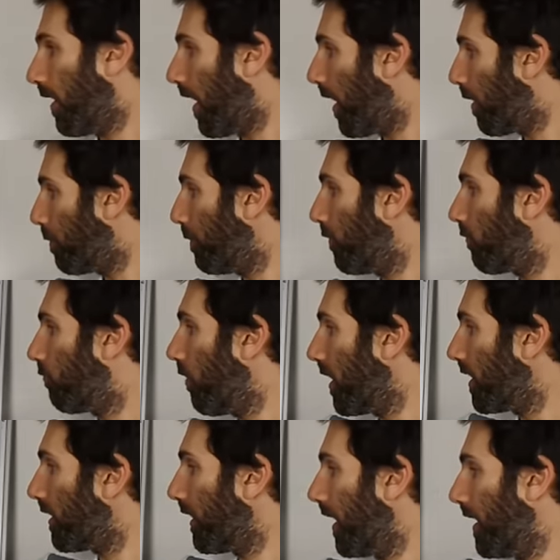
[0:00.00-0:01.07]
um,
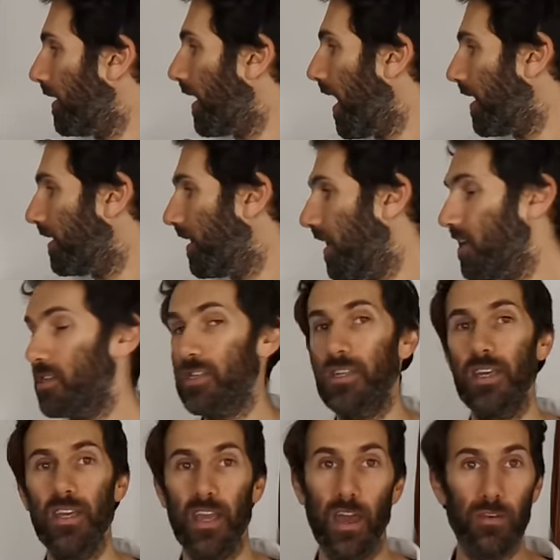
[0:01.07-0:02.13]
regulate
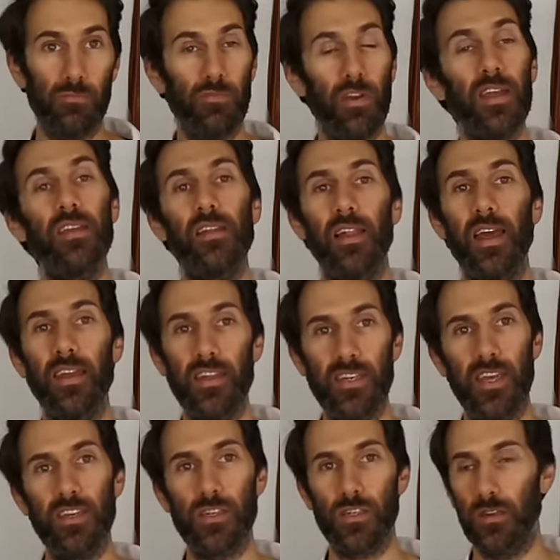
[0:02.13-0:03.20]
ADHD and regulate
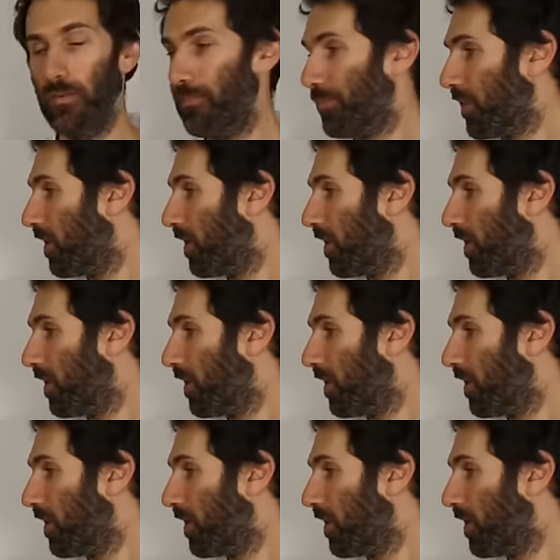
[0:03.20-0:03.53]
attention.